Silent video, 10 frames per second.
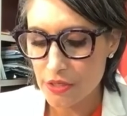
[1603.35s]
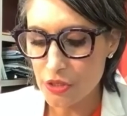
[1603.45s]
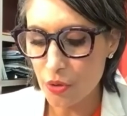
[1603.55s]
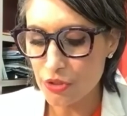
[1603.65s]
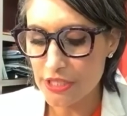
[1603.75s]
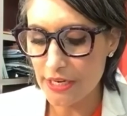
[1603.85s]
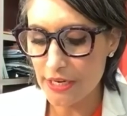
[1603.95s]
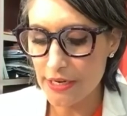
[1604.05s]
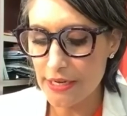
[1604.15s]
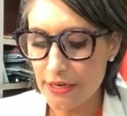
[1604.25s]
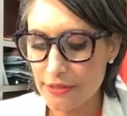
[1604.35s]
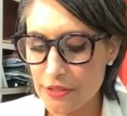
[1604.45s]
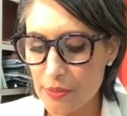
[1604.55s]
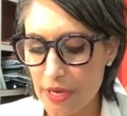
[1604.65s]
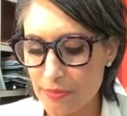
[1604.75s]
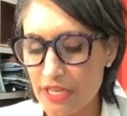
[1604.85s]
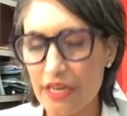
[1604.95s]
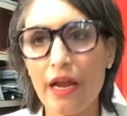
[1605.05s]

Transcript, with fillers: so, did it need to be updated?